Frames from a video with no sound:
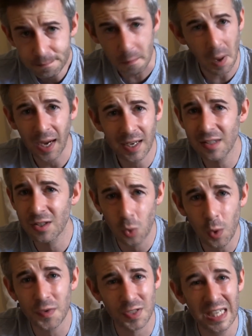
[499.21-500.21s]
but I can
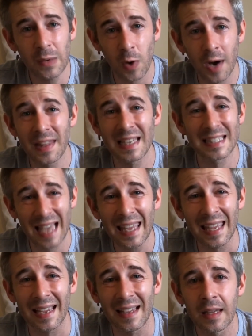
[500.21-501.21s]
sort of see why they say
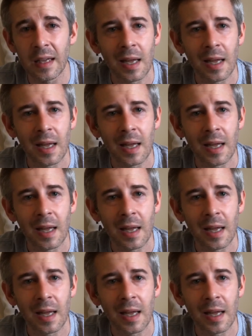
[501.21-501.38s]
it.